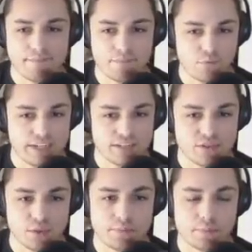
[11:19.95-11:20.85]
Reed's
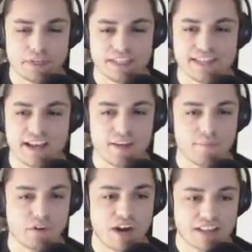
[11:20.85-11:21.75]
doing pretty solid.
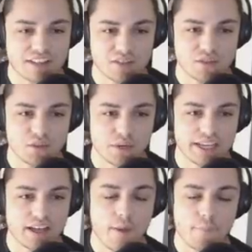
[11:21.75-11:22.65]
Moronta's
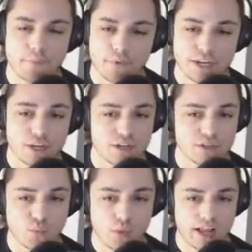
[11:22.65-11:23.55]
doing pretty good
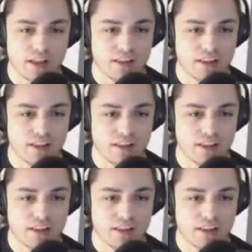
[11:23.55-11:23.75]
as well.